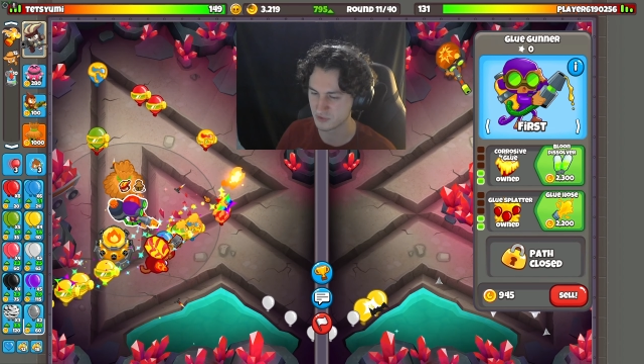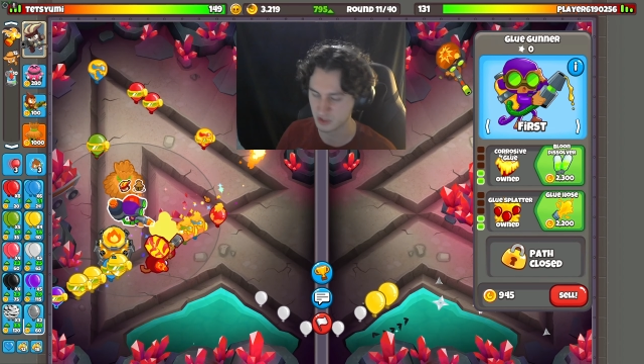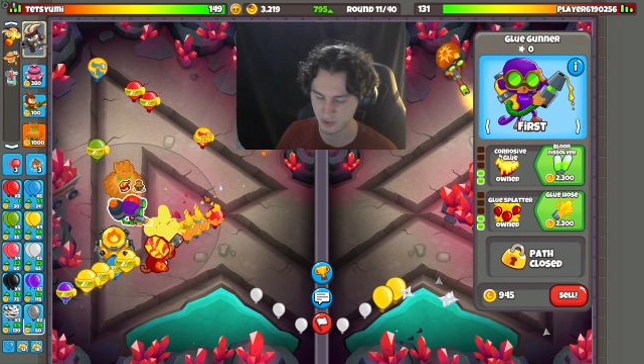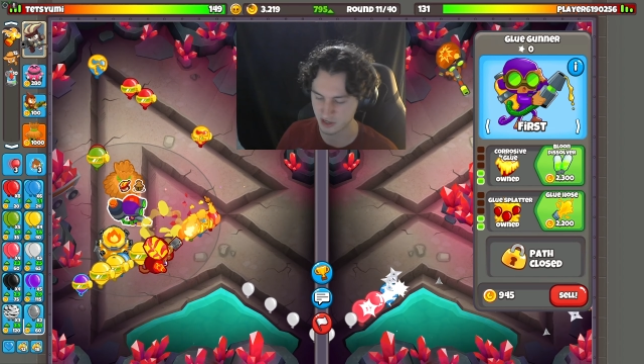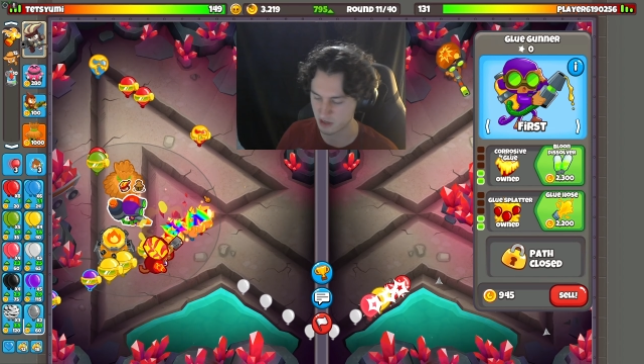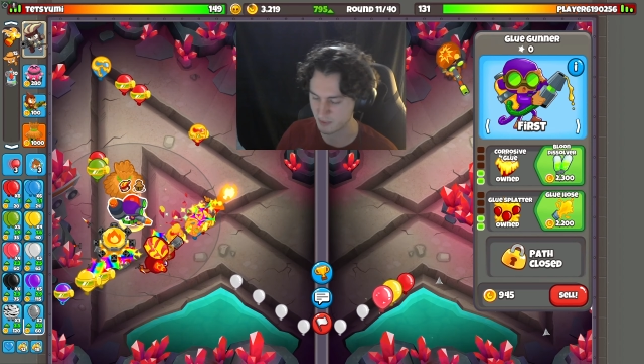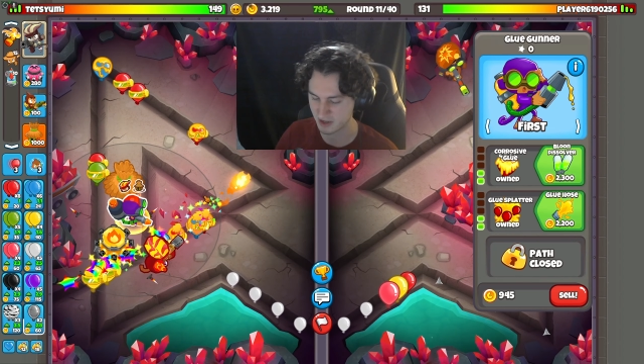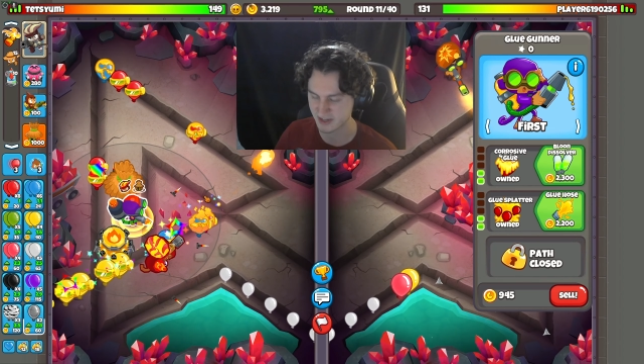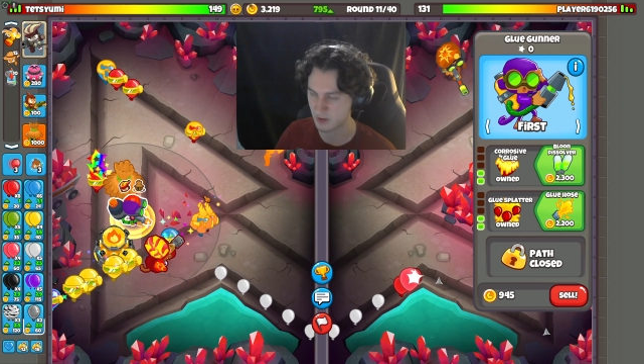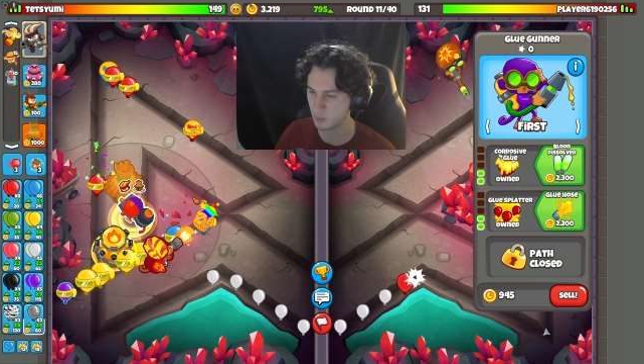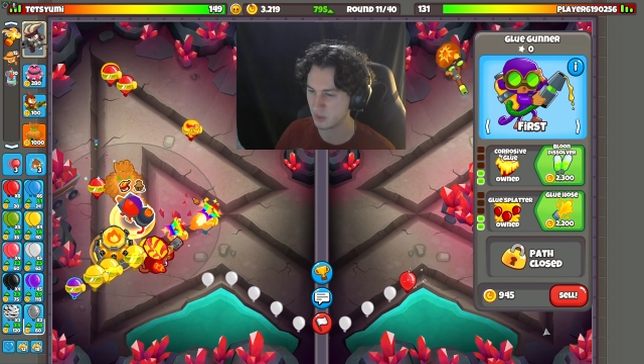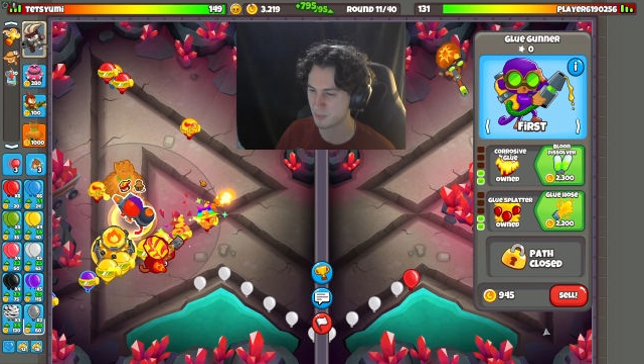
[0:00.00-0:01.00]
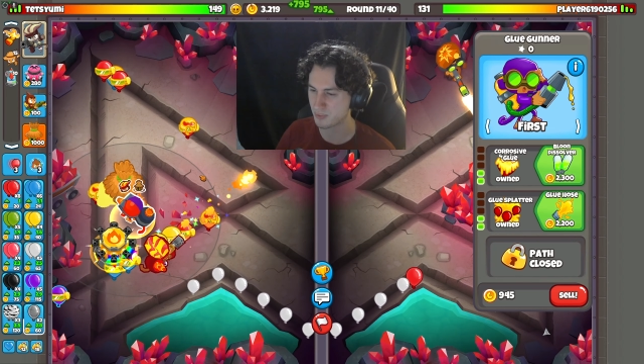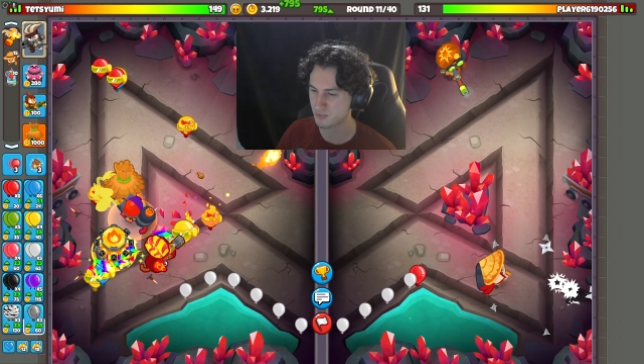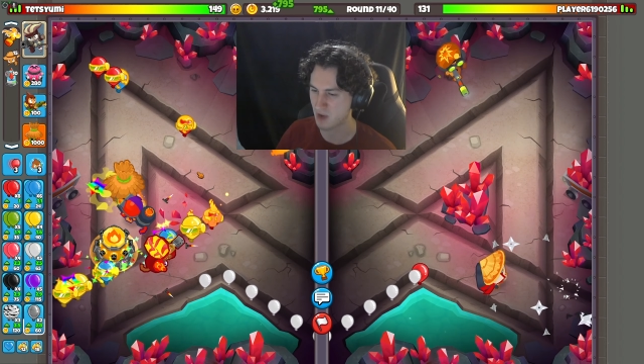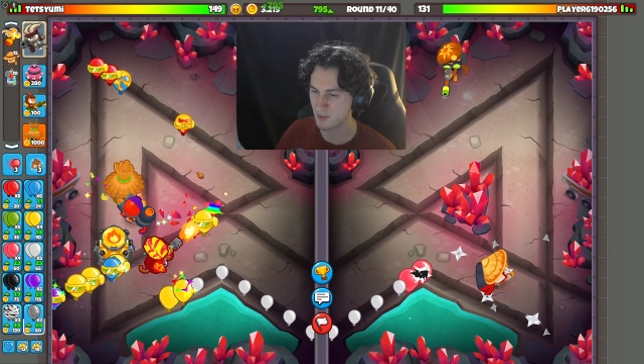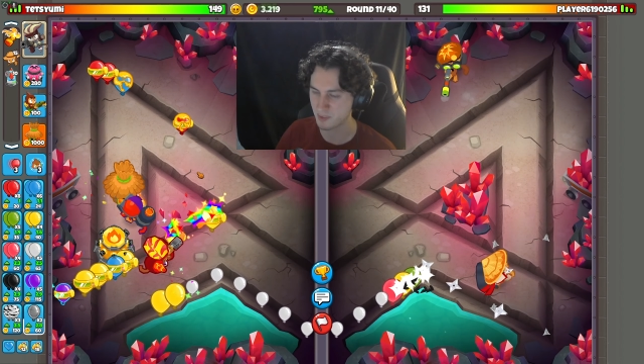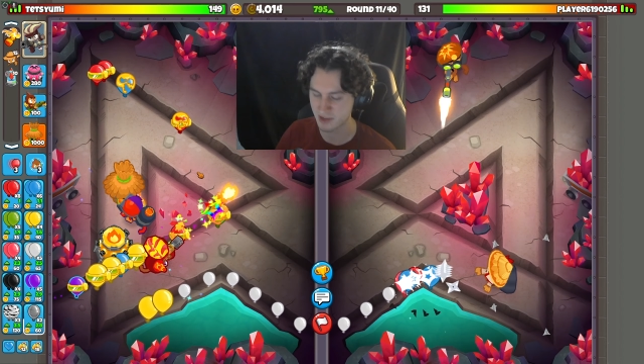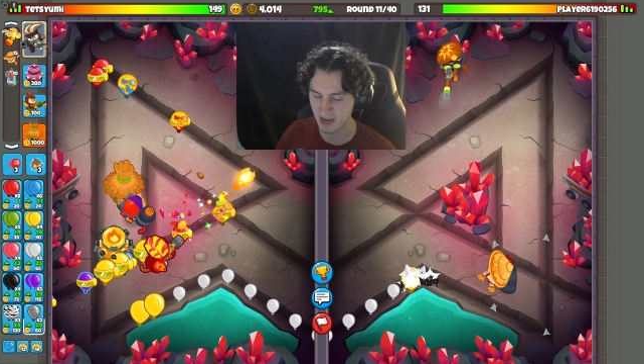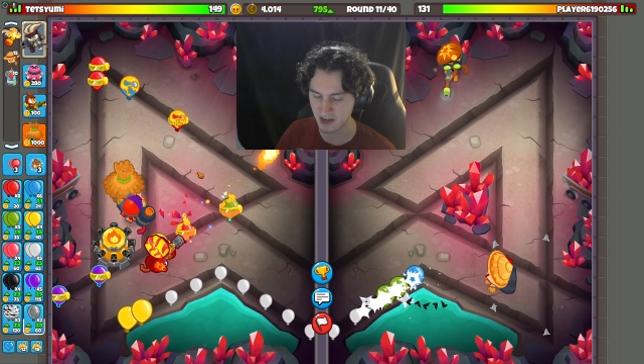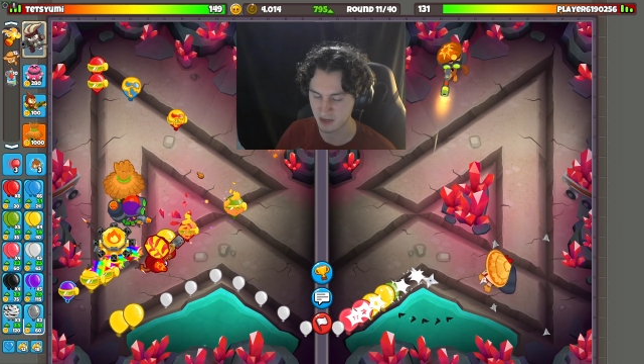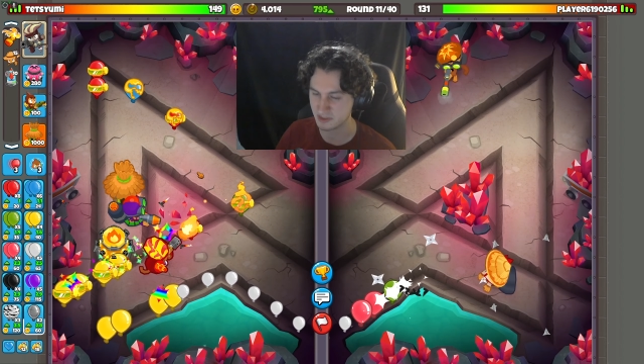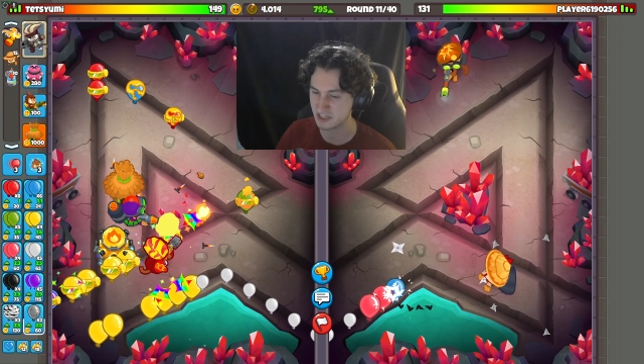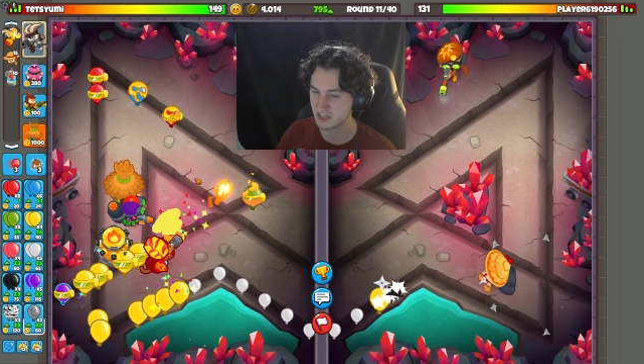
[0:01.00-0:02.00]
glue here because I will probably end
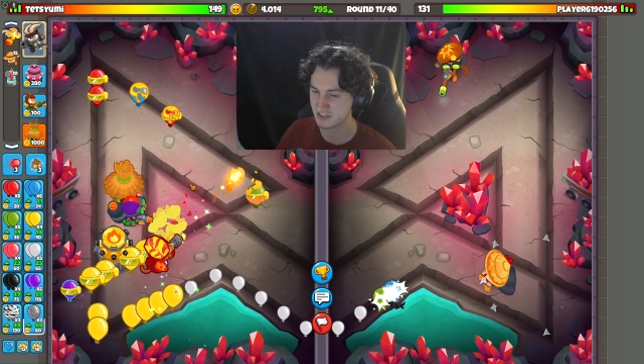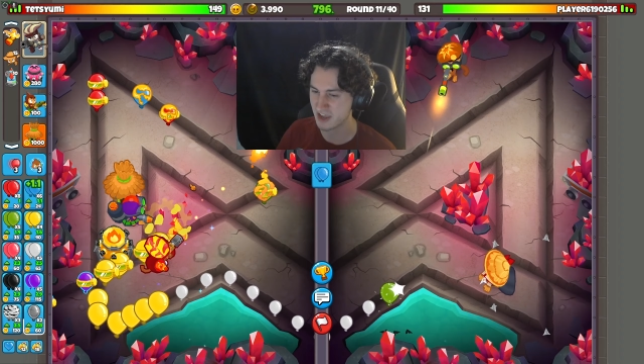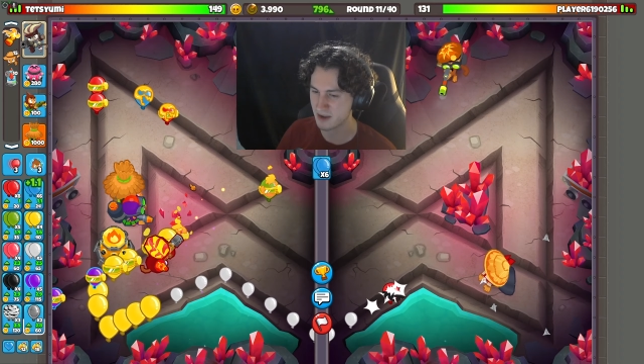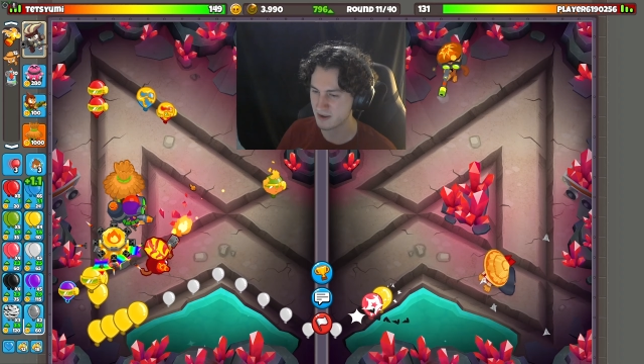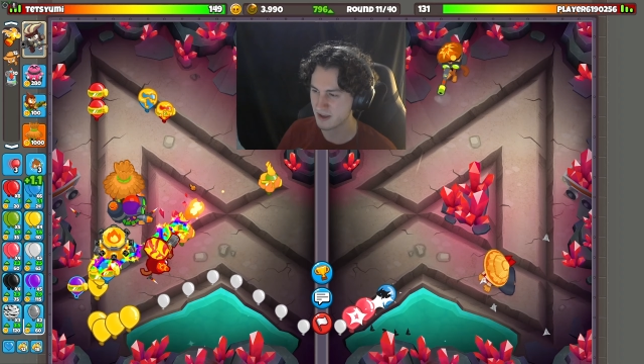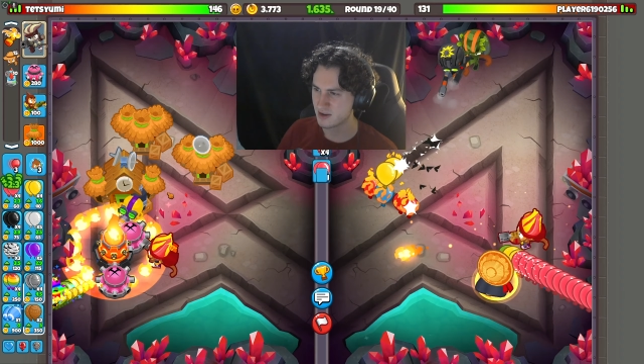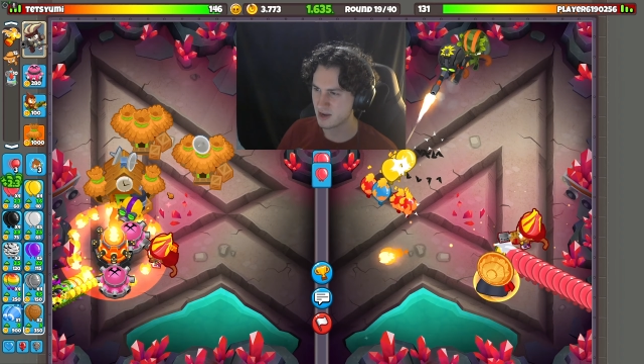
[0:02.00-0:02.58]
up needing that.